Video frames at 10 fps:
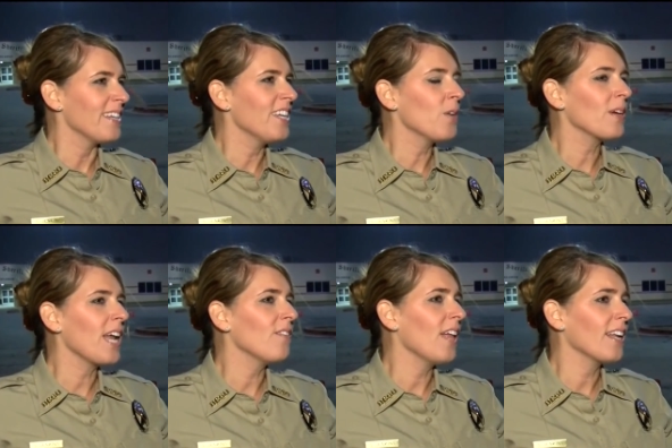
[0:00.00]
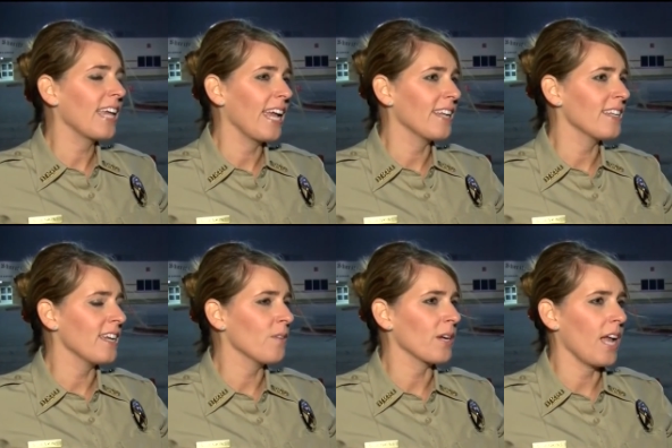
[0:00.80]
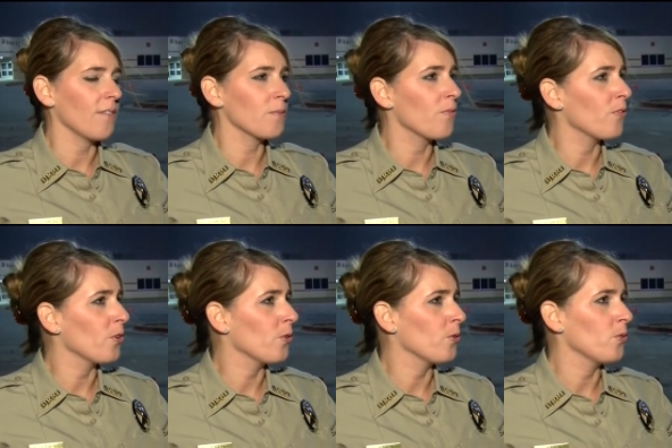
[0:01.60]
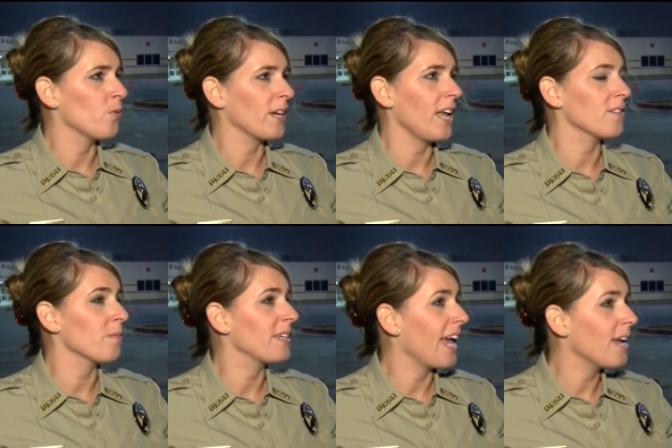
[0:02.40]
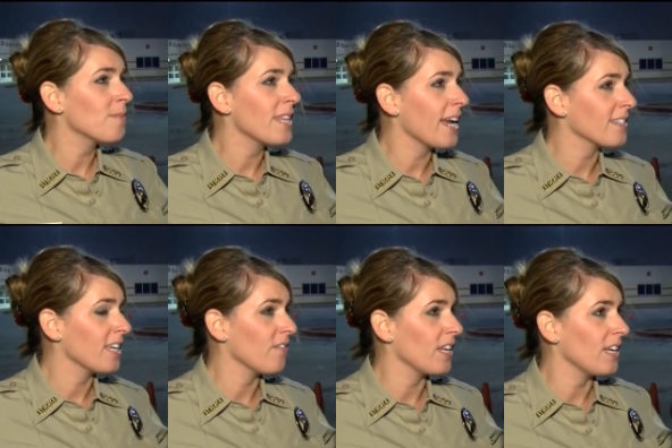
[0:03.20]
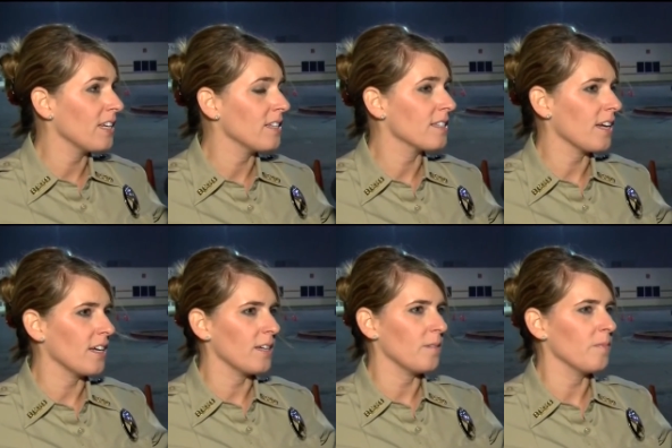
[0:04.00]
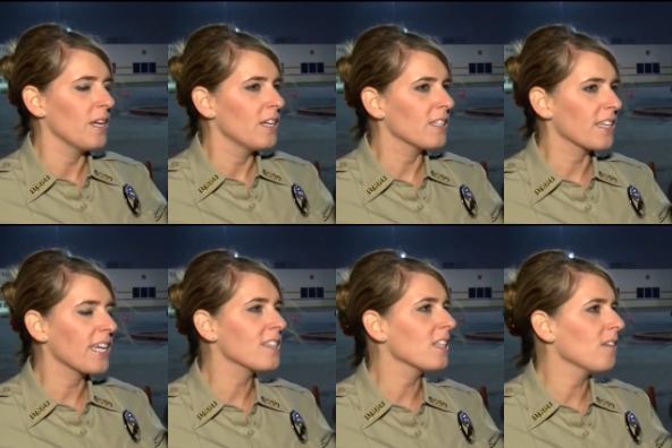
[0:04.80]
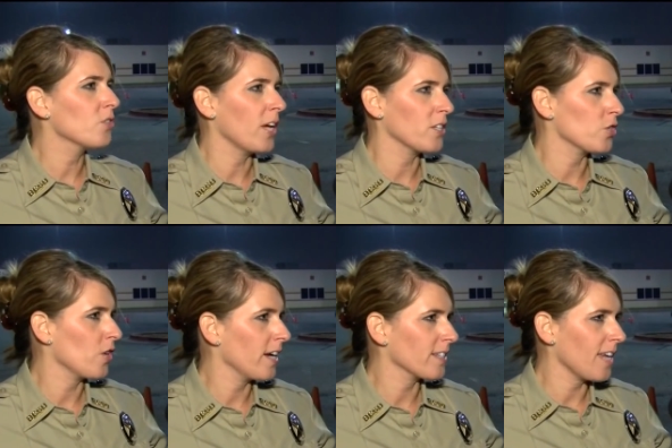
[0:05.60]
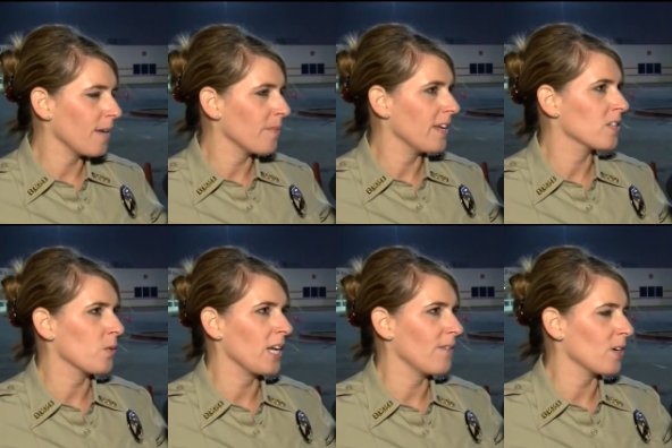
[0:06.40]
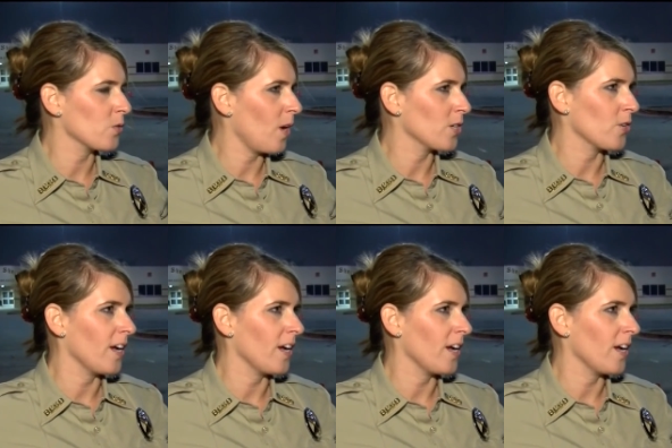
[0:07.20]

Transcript: but you know, we're gonna have a lot of candy. We're gonna have some food. We're gonna have some games and activities. Um, the kids love touch a truck type things. We're gonna have our SWAT